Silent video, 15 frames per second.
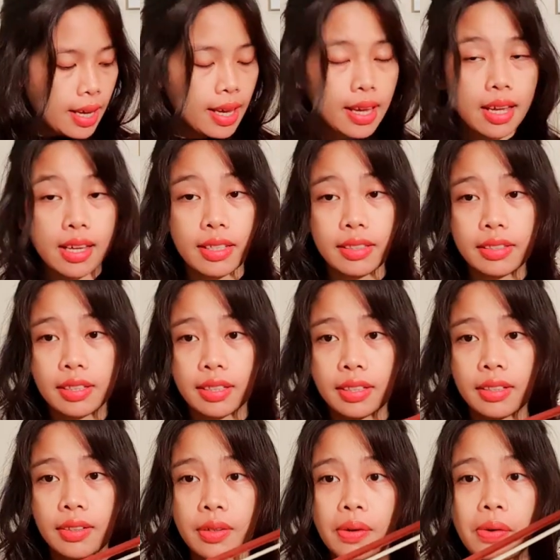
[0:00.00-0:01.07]
and
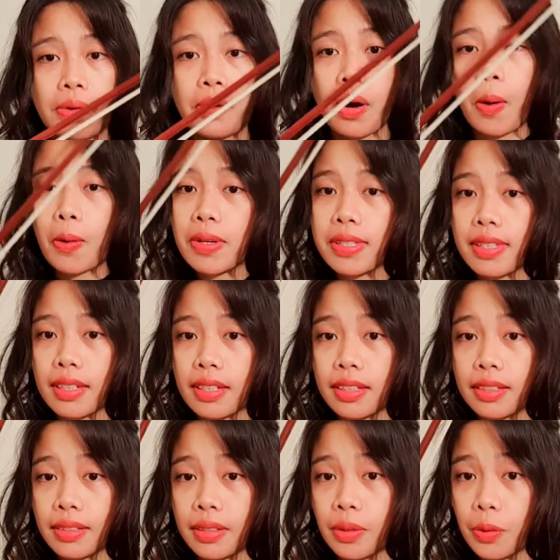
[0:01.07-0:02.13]

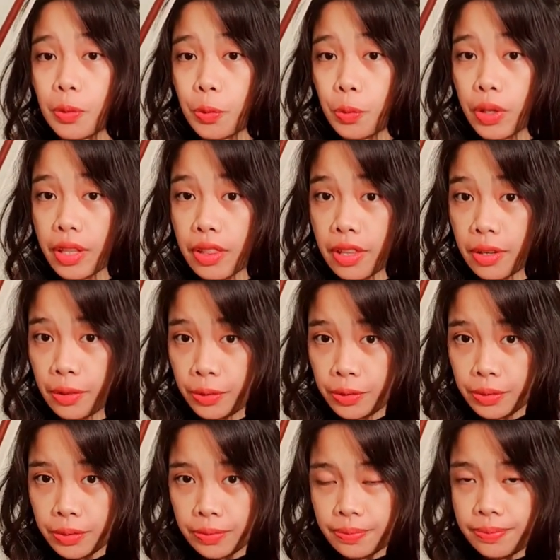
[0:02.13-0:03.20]
rosin with
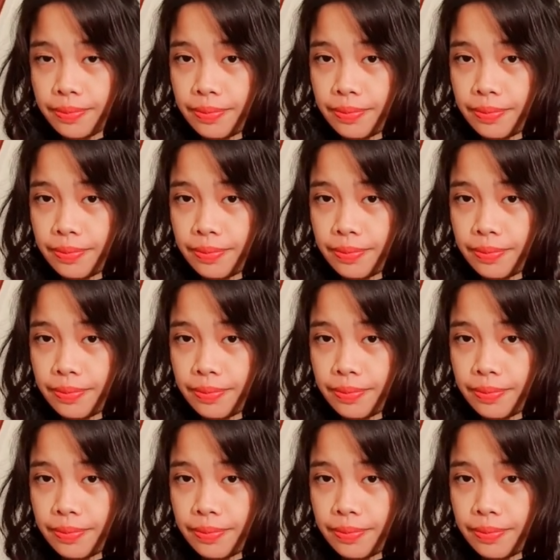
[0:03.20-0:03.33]
you.